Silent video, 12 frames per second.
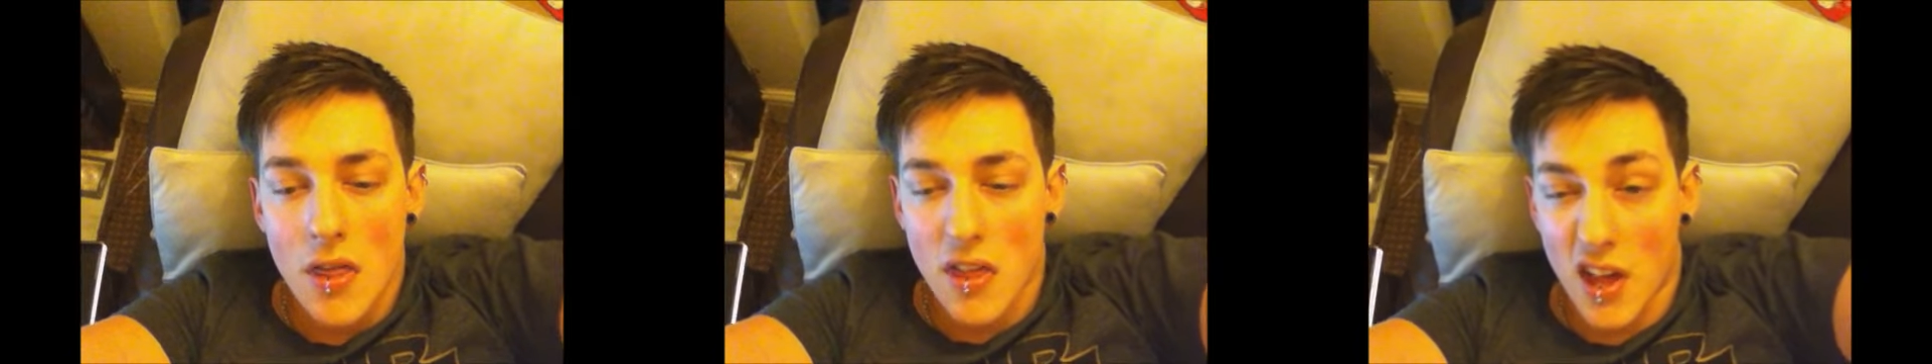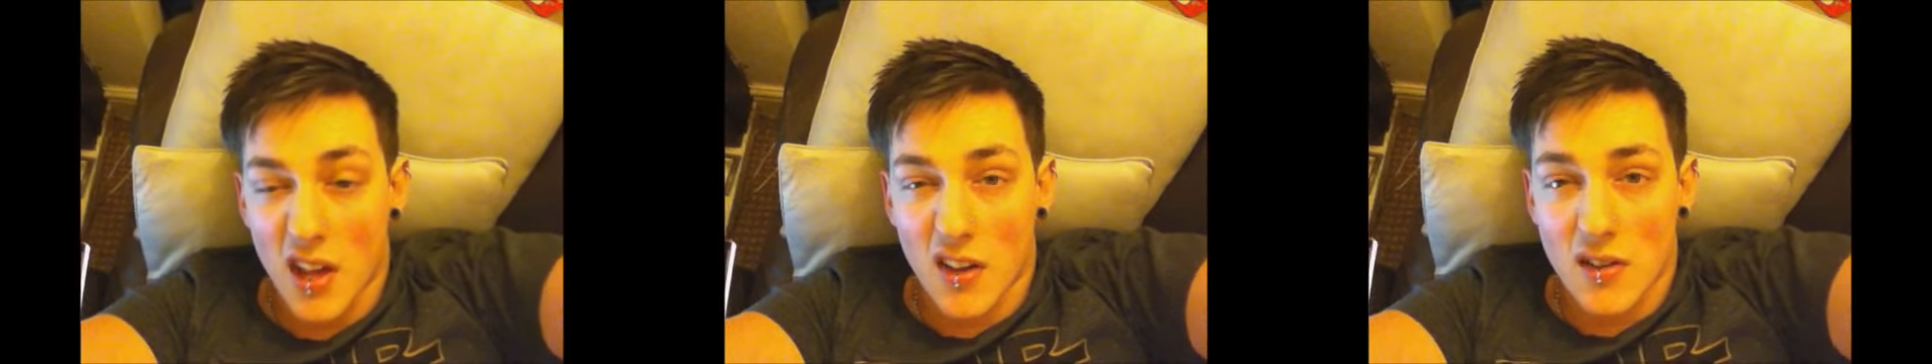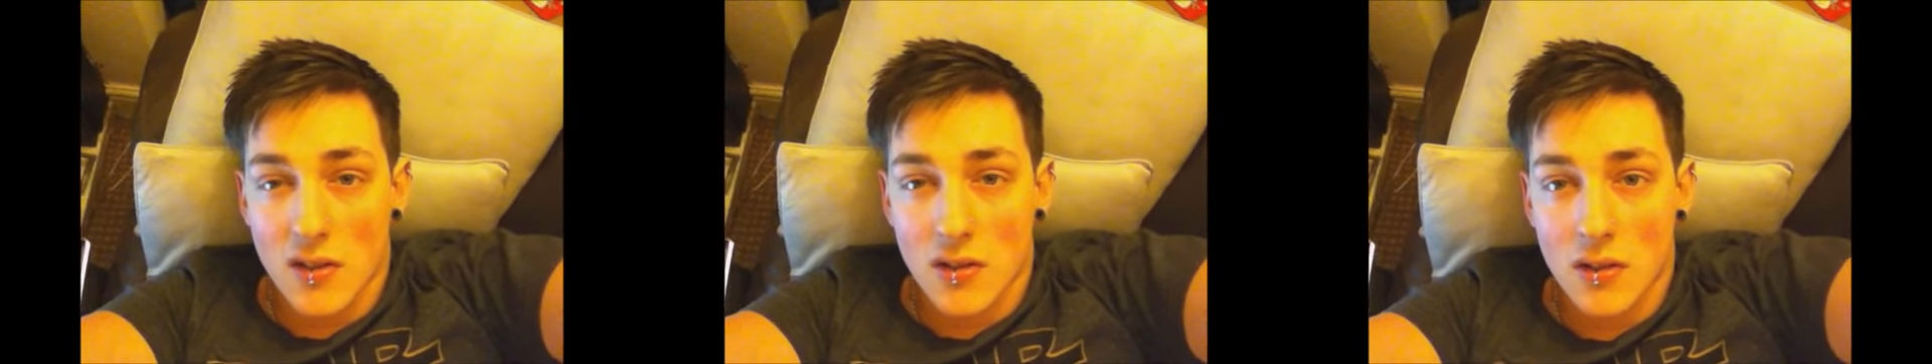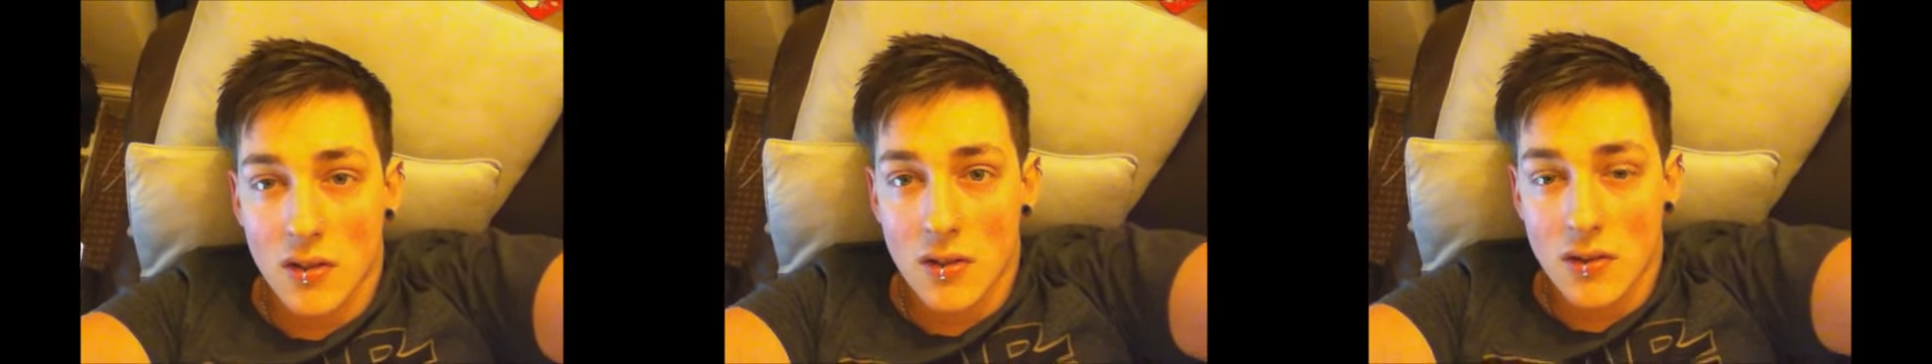things,
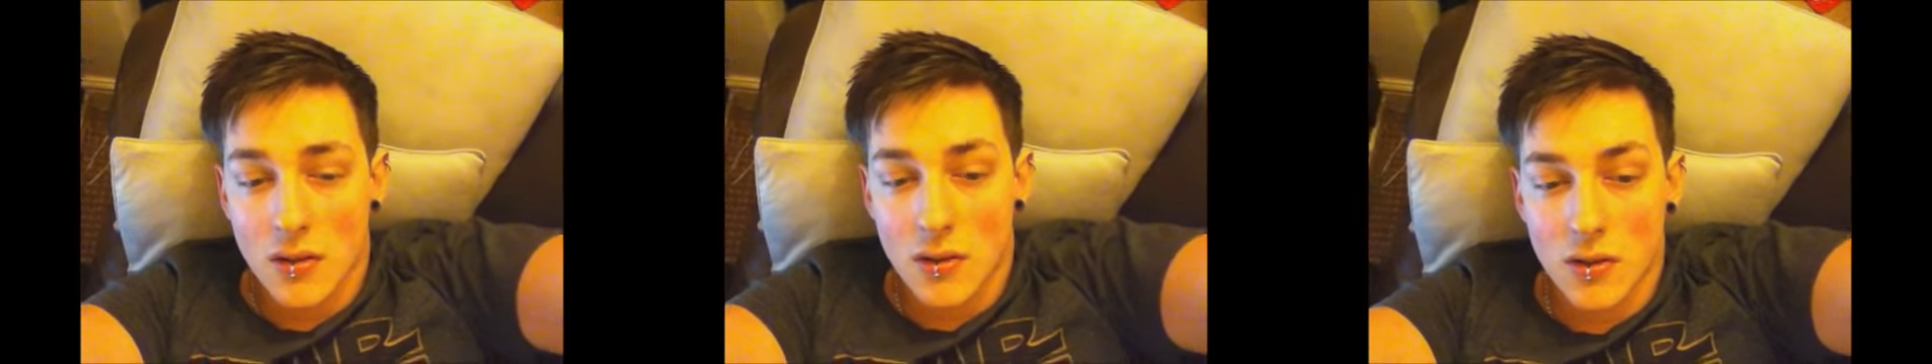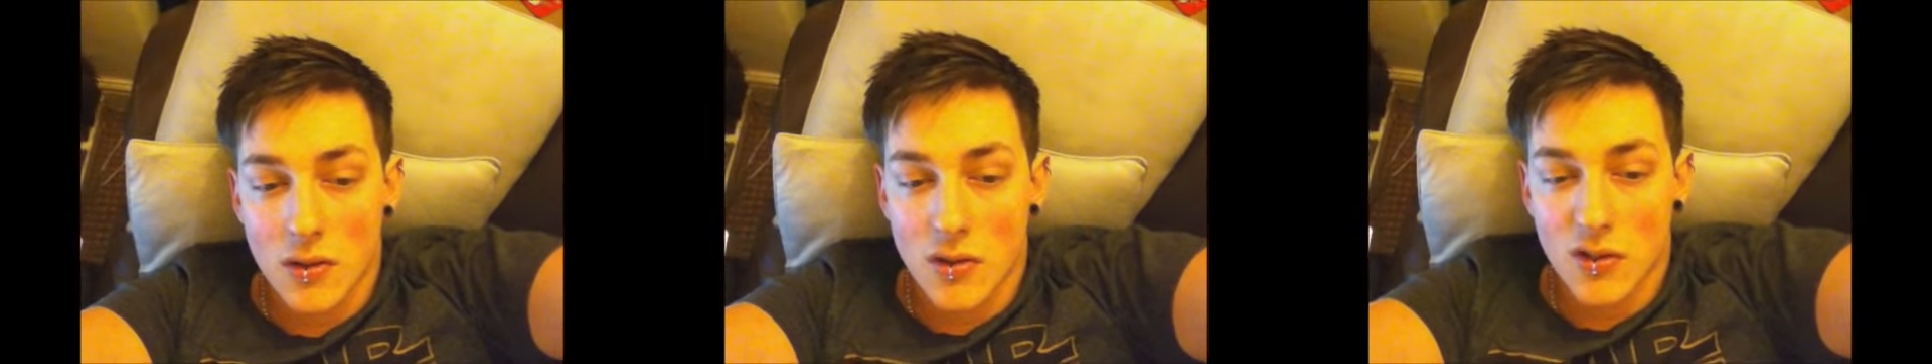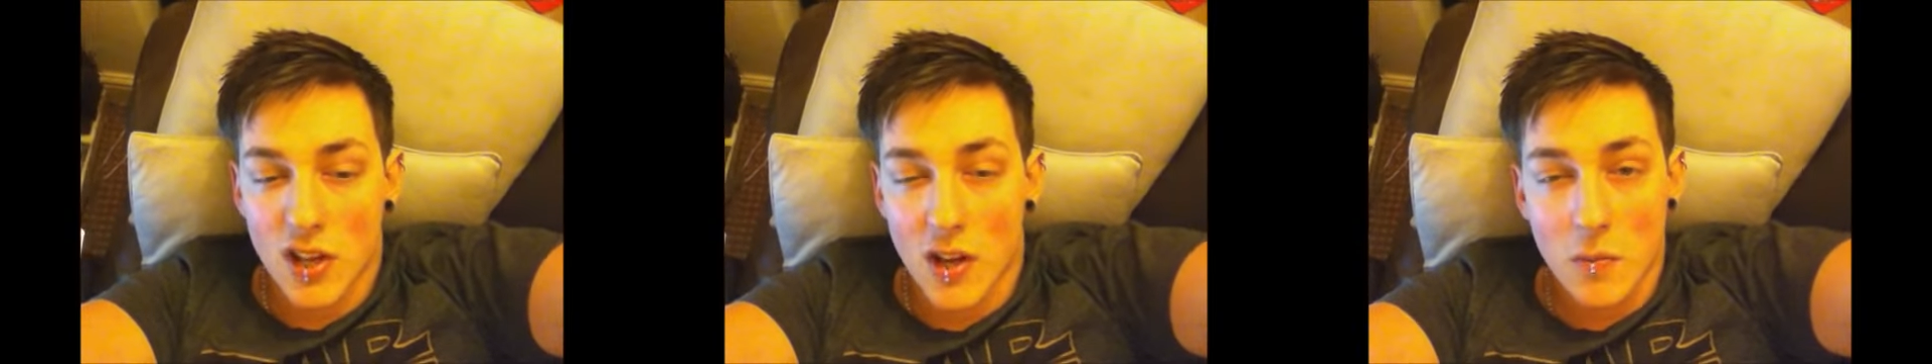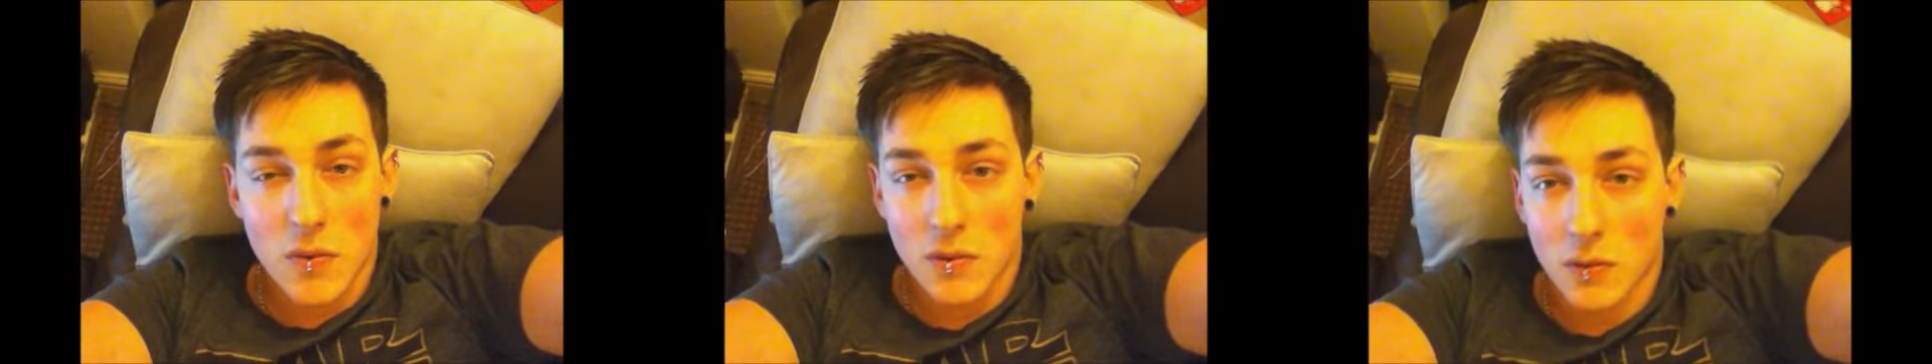such as
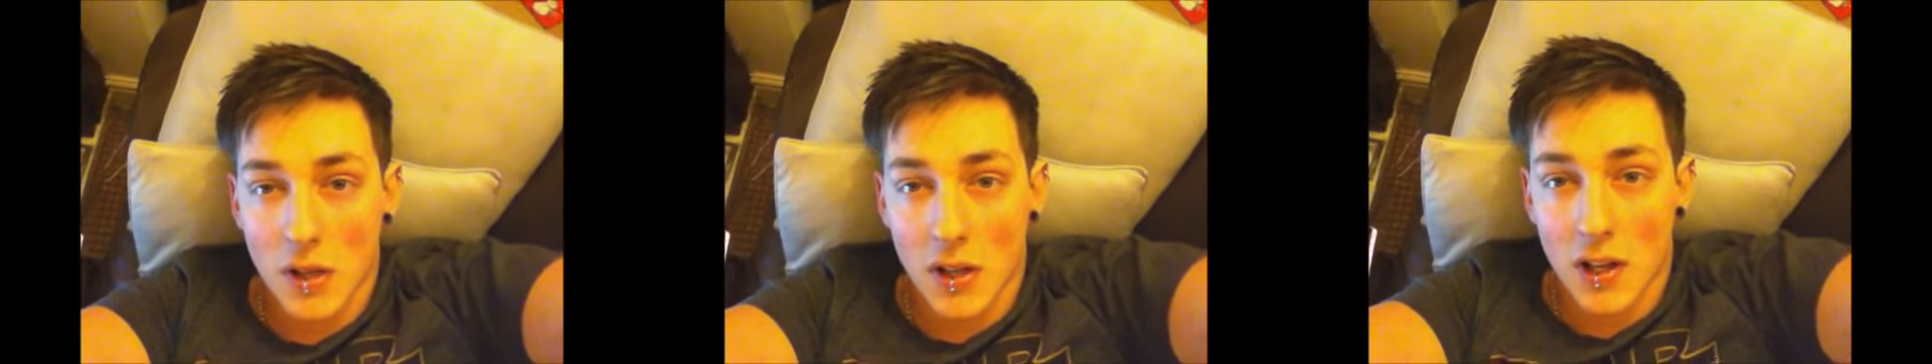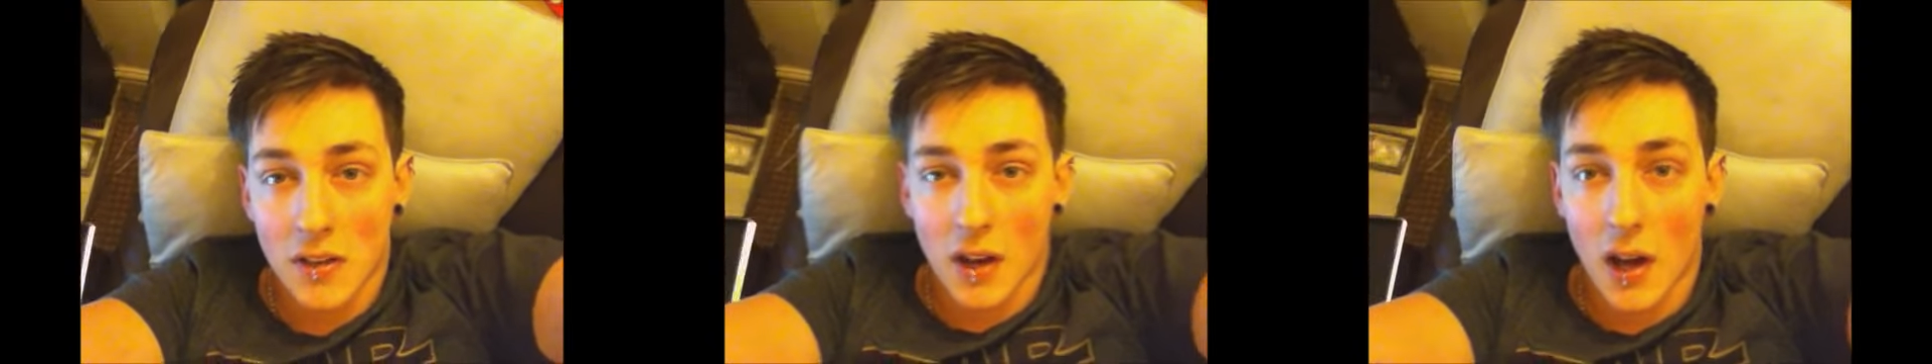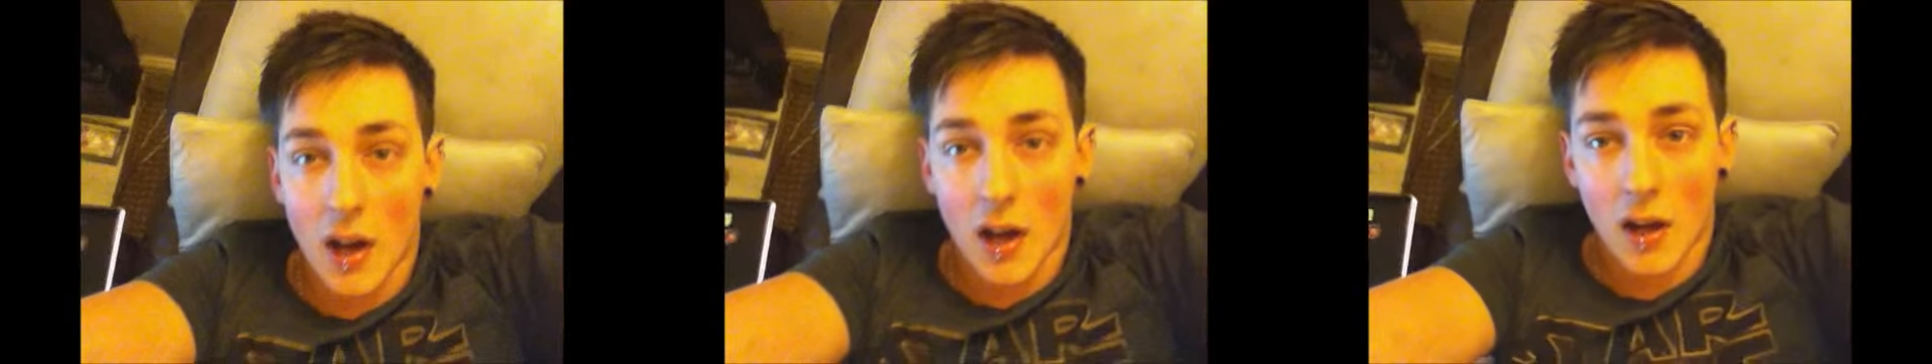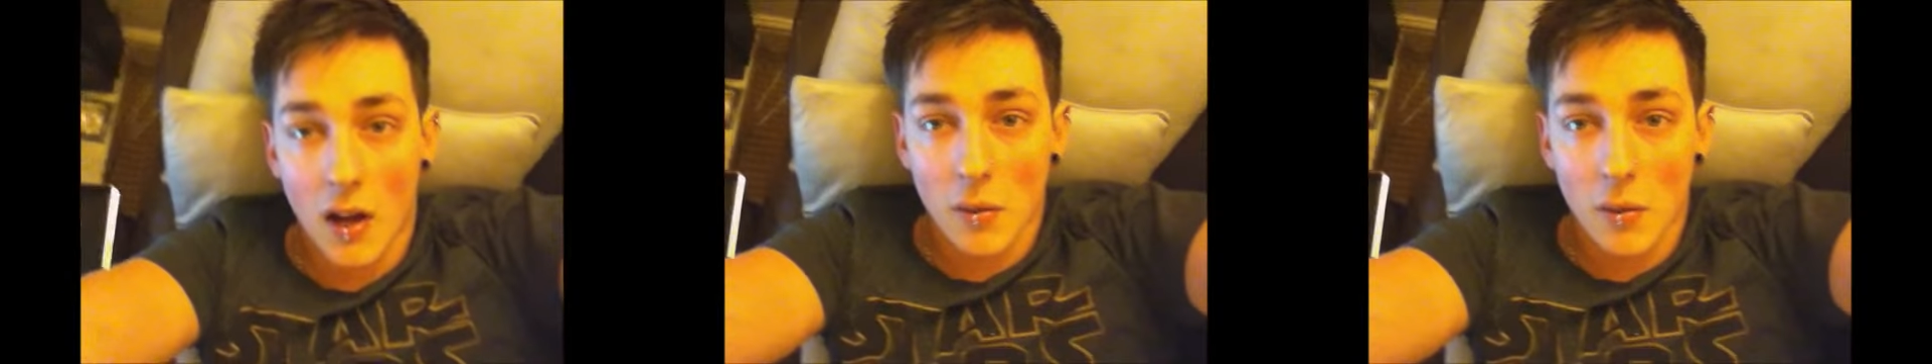tips with guitar.